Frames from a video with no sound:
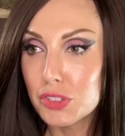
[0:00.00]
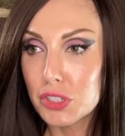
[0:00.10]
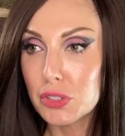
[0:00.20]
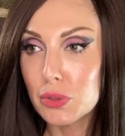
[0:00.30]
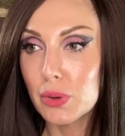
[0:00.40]

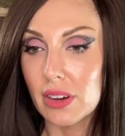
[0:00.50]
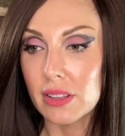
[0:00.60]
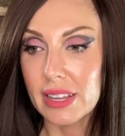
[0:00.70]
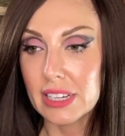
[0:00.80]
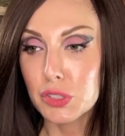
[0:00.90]
to
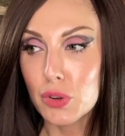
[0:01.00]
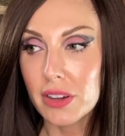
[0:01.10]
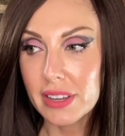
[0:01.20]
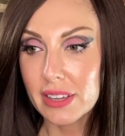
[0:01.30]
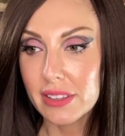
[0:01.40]

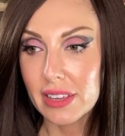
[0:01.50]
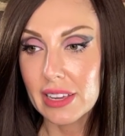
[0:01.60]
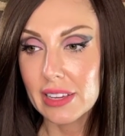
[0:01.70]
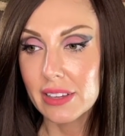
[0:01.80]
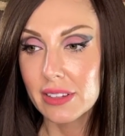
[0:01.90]

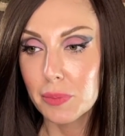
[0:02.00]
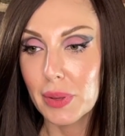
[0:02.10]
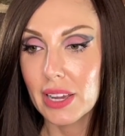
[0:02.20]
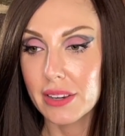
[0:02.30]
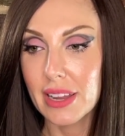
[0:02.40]
electronically
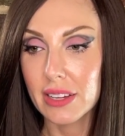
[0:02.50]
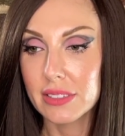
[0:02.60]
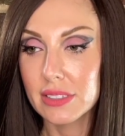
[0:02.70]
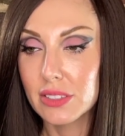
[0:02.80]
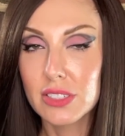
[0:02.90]
be
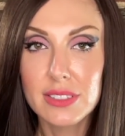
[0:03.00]
connected to the